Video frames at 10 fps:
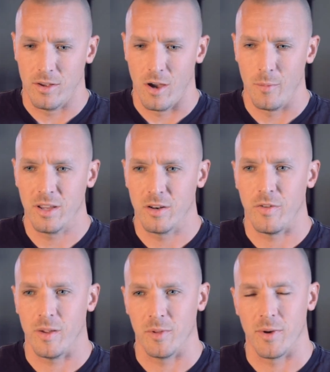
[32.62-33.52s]
Coming
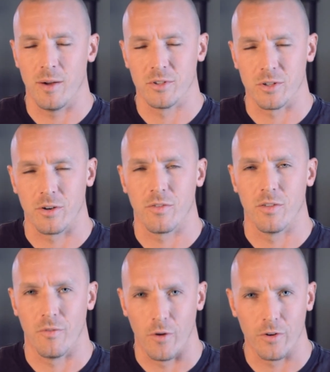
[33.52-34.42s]
into Family Bible Church
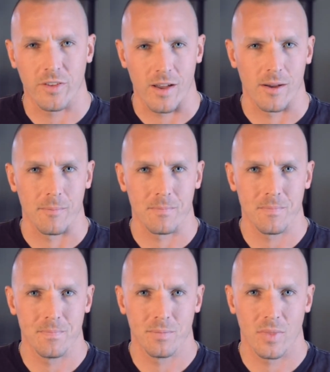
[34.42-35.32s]
for the first
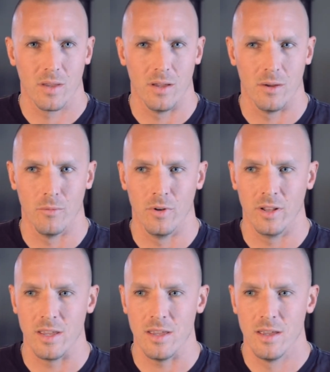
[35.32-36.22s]
time,
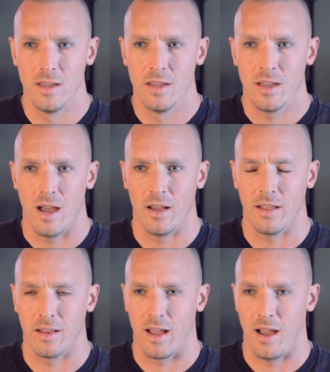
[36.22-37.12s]

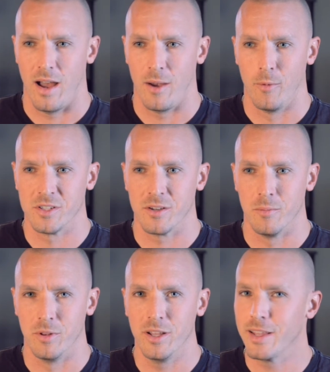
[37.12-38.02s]
I wasn't
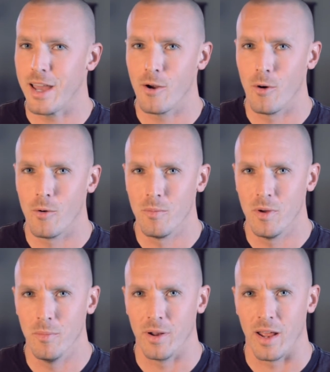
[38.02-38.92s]
completely at home,
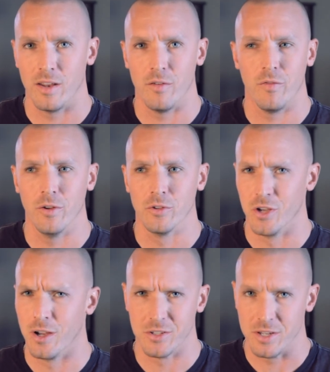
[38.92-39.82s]
but I didn't feel
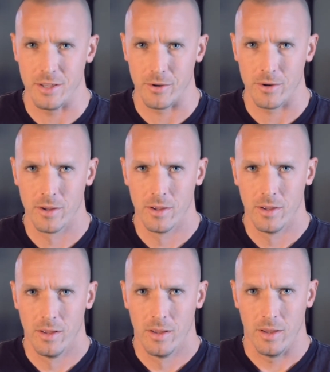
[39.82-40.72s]
judged either.
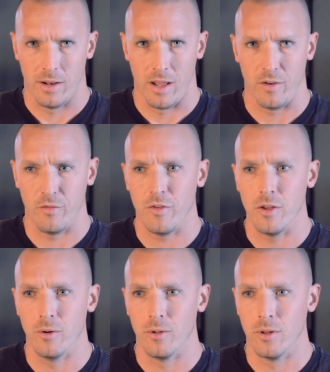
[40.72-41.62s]
And I didn't
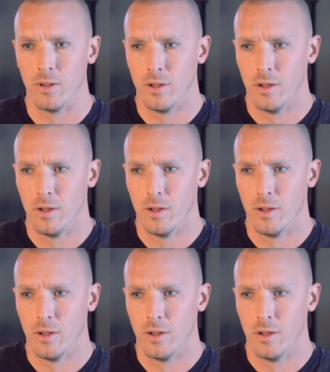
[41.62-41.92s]
feel